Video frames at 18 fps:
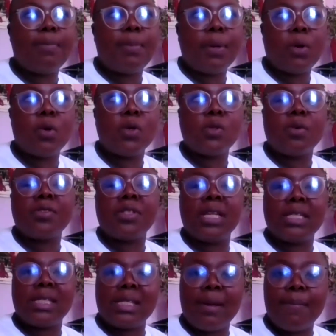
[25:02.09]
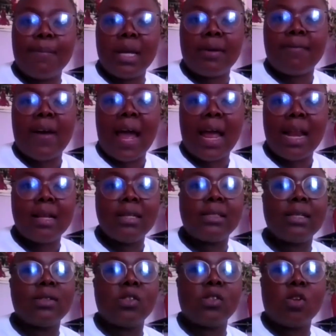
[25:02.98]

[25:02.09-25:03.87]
because of systemic violence. It's